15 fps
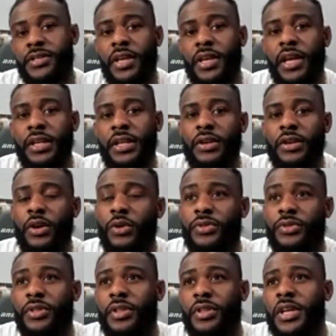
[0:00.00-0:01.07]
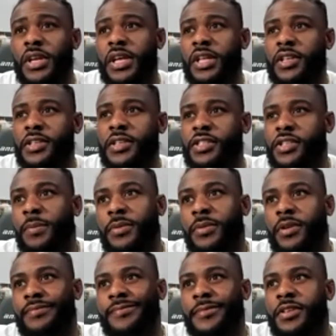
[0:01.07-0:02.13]
Uh, you know, there's some
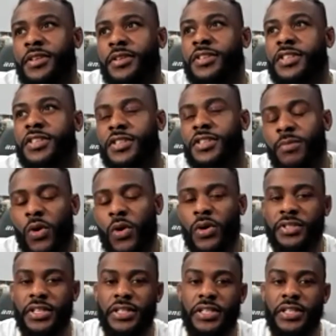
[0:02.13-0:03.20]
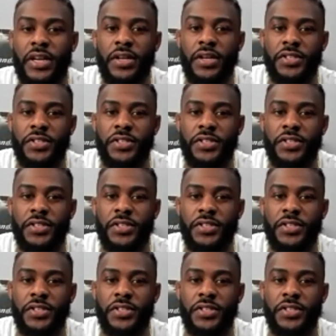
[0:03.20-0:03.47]
small details.